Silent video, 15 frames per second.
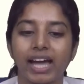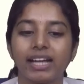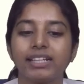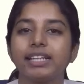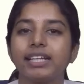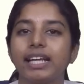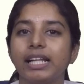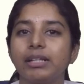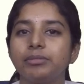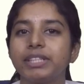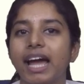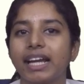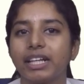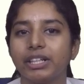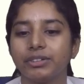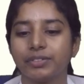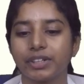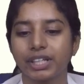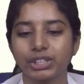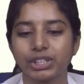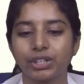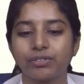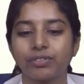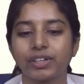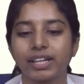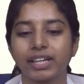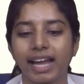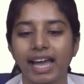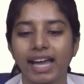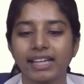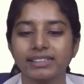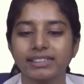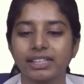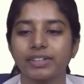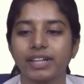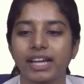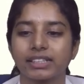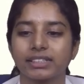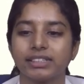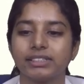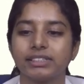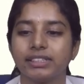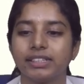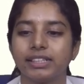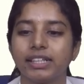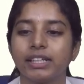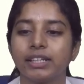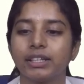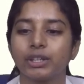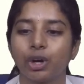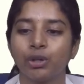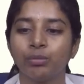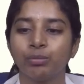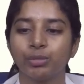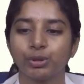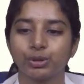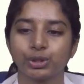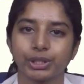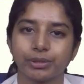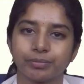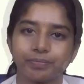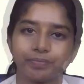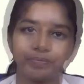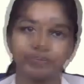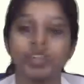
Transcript: and it helps the identification of cracks and fractures in the crown portion.